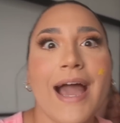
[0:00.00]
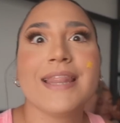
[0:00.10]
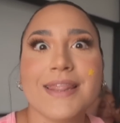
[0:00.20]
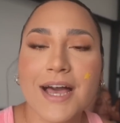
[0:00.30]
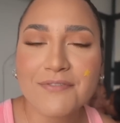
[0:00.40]
I
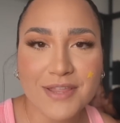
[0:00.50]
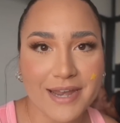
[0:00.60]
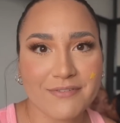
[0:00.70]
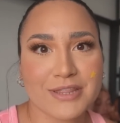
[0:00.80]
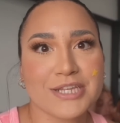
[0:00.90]
love that
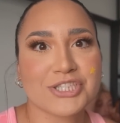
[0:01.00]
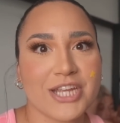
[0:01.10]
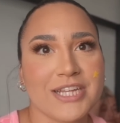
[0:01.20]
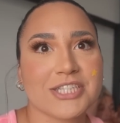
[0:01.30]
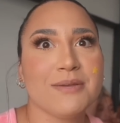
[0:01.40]
everything's
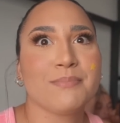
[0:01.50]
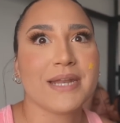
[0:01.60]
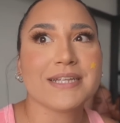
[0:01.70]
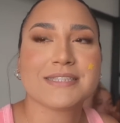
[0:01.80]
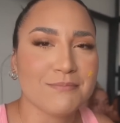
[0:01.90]
changing, but
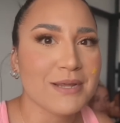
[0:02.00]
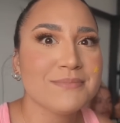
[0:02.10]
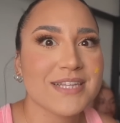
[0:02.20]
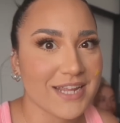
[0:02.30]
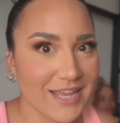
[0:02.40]
it
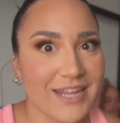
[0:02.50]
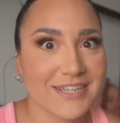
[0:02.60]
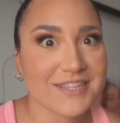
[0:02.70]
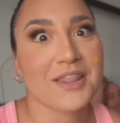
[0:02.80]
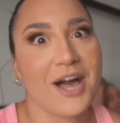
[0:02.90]
sometimes it, it
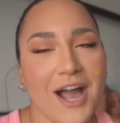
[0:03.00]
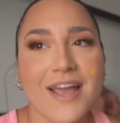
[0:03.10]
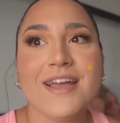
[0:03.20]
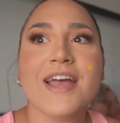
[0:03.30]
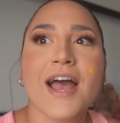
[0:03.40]
is a
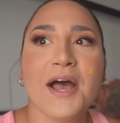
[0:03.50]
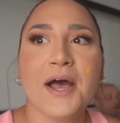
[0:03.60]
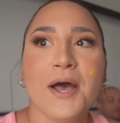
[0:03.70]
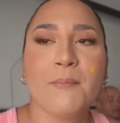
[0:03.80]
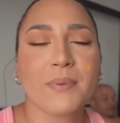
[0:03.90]
lot
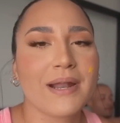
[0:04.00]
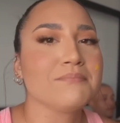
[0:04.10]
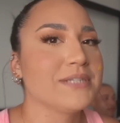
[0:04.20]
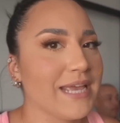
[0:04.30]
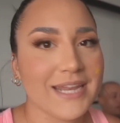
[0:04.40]
um, but
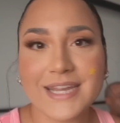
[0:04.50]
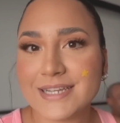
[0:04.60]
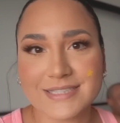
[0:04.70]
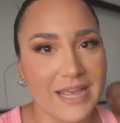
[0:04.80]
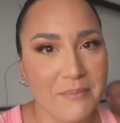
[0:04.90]
I'm taking
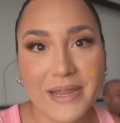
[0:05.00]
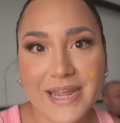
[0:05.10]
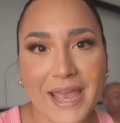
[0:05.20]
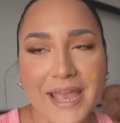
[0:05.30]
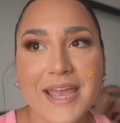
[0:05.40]
it day by
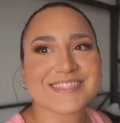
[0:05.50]
day.